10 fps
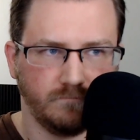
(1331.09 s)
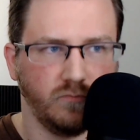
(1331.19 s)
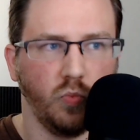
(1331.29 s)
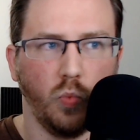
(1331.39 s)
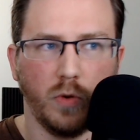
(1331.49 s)

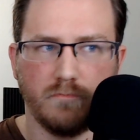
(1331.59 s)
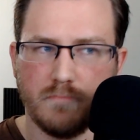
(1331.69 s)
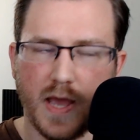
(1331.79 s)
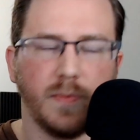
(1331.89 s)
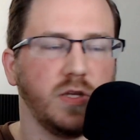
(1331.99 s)
would
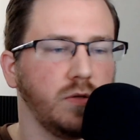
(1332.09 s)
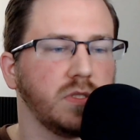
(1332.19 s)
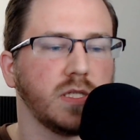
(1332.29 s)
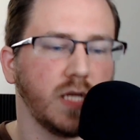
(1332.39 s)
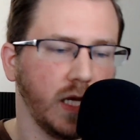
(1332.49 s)
maybe use it
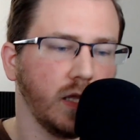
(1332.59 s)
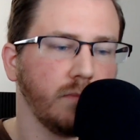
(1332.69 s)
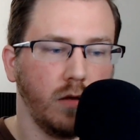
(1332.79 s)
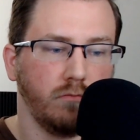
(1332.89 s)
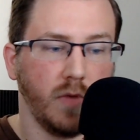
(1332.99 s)
to kill him.
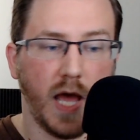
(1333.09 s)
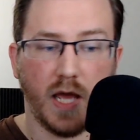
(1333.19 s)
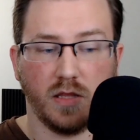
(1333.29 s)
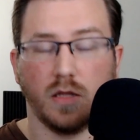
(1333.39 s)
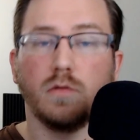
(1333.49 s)

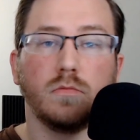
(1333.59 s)
Eithan